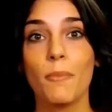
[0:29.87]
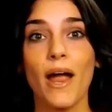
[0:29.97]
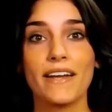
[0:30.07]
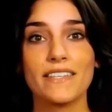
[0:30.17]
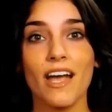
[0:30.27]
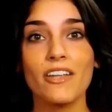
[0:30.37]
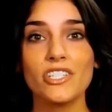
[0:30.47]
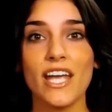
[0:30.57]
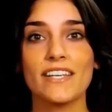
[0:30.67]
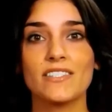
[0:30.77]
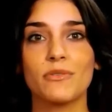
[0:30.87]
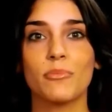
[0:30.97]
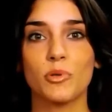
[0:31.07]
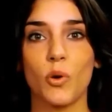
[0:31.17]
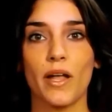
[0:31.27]
praxeology has to
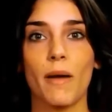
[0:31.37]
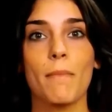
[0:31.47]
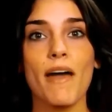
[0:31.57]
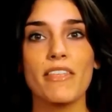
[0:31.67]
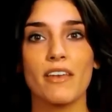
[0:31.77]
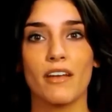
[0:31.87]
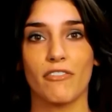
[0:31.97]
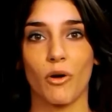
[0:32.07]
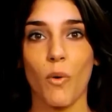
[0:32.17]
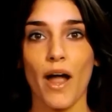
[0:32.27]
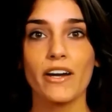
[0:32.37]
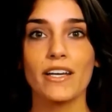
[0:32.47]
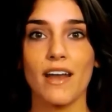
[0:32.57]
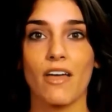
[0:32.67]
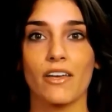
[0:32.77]
employ a method of
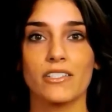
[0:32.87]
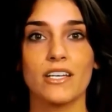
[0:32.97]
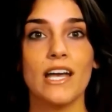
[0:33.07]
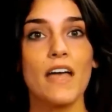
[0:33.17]
acquiring knowledge